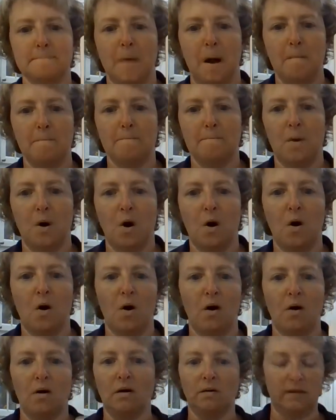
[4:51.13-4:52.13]

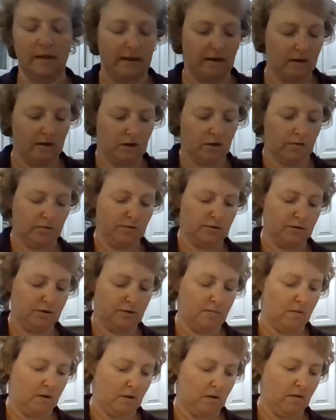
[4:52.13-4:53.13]
mall, like go to the
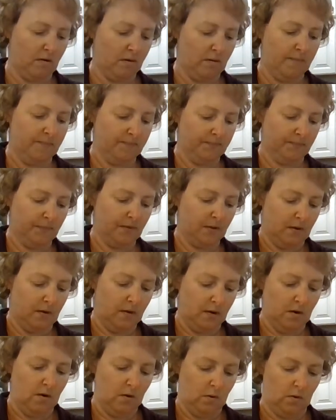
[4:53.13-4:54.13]
mall,
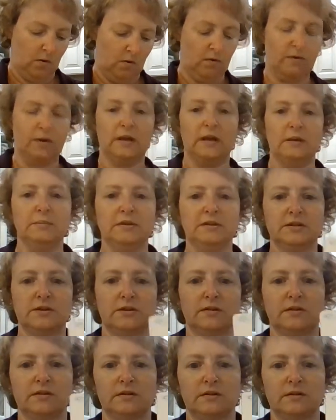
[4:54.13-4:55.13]
or it can be
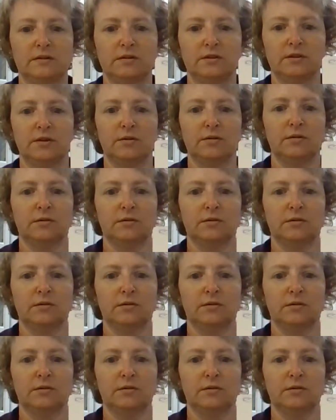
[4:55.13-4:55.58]
turned into